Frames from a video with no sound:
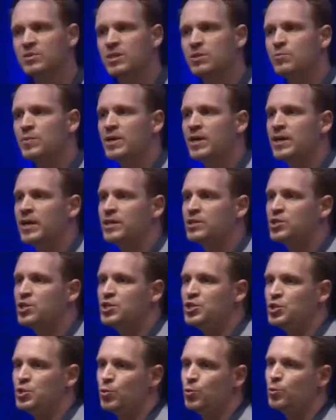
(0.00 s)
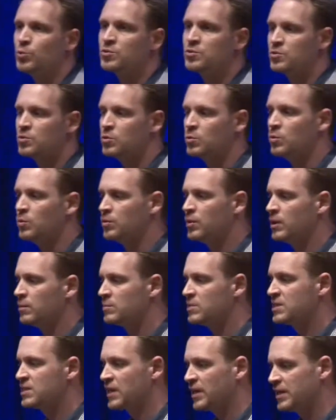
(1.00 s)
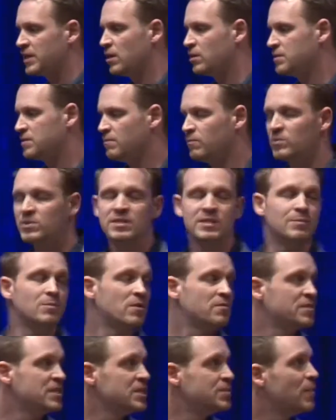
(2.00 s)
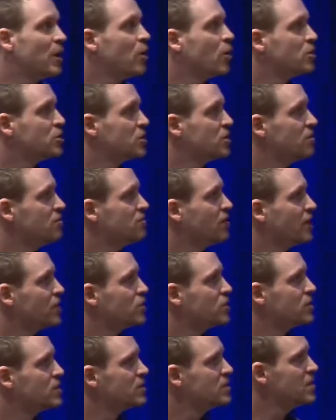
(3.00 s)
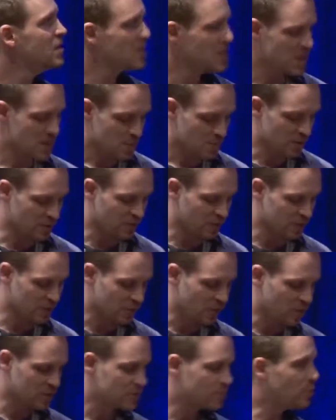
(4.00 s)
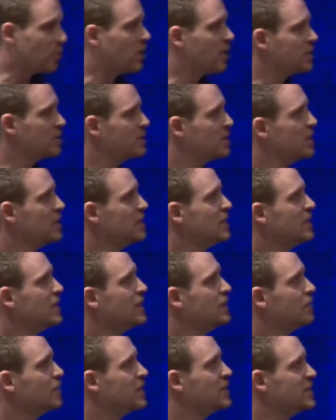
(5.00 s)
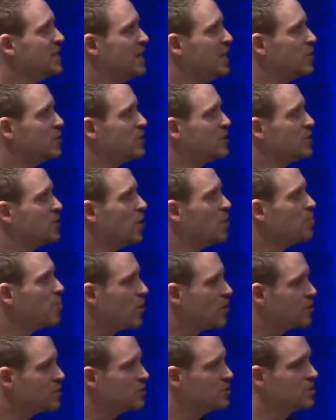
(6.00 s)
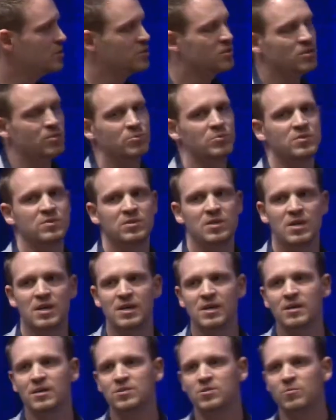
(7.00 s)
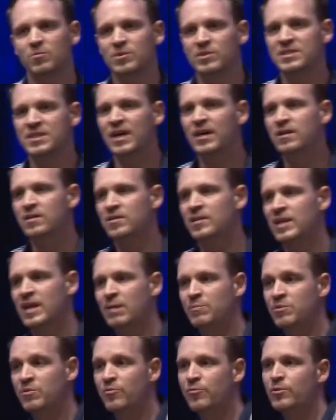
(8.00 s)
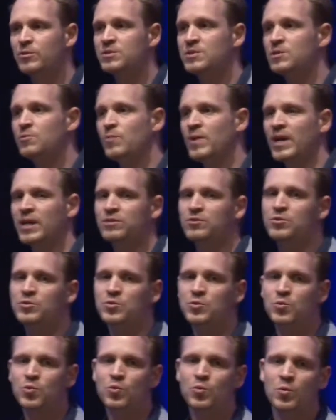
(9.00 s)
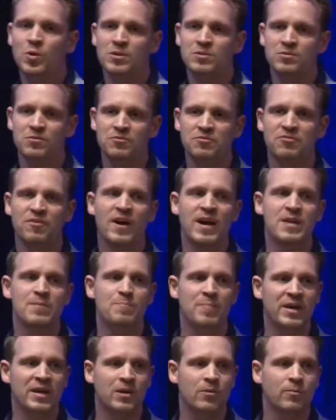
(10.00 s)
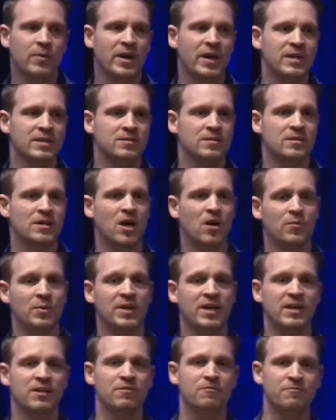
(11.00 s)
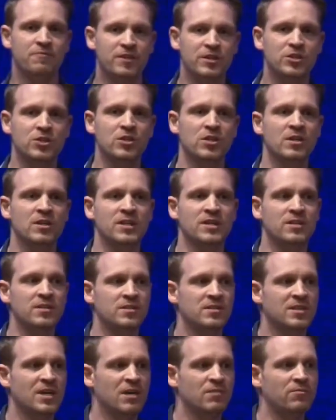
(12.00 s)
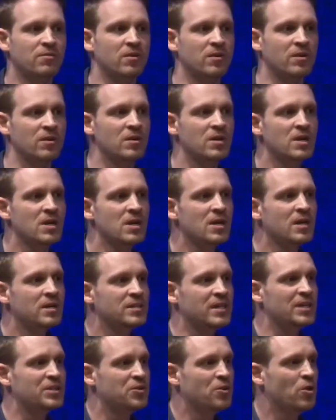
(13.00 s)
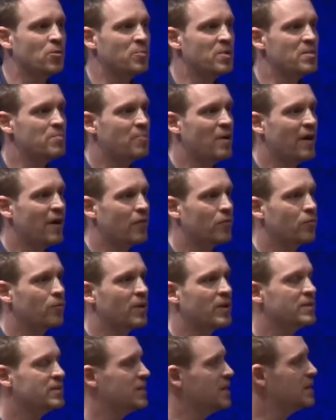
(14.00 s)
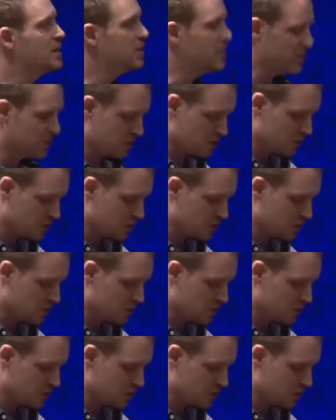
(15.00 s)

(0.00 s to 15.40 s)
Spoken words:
that we can actually use to study some of these biological functions. But for the most part, we are dealing with non-model systems. So when we started the lab, the first thing we had to do was to find better ways on how we can efficiently discover diterpene pathways in these